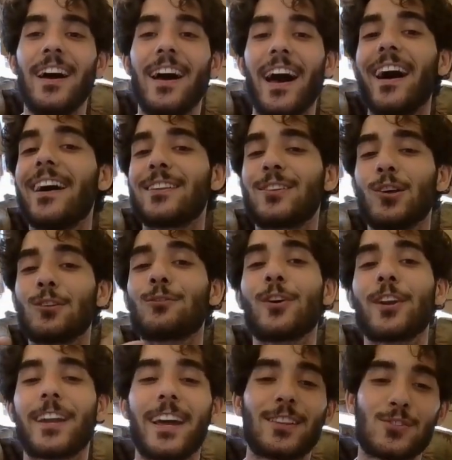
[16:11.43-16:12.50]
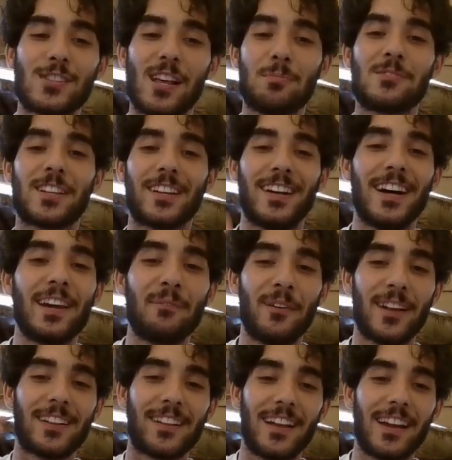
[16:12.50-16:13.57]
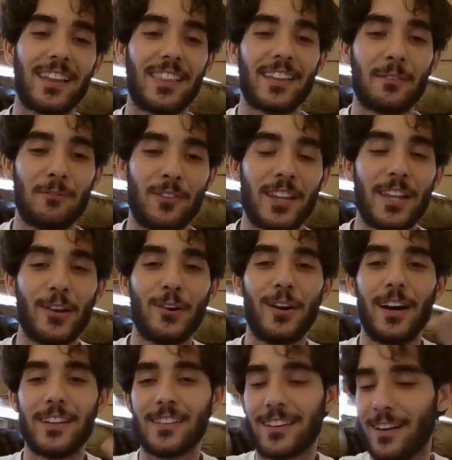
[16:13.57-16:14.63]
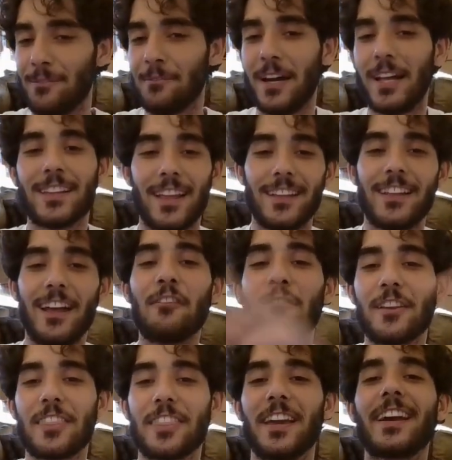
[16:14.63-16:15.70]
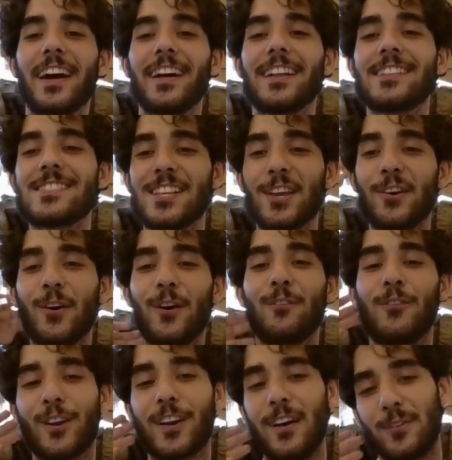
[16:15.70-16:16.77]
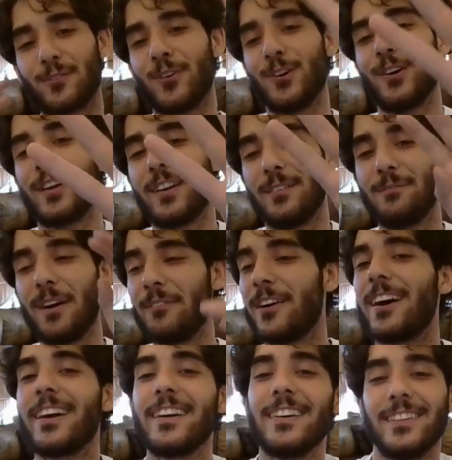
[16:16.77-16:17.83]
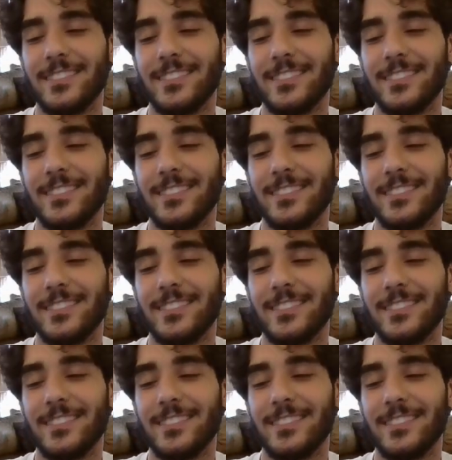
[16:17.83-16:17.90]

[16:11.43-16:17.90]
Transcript: And don't forget to subscribe and like the video and comment and everything. And see you all for round 4. Bye bye.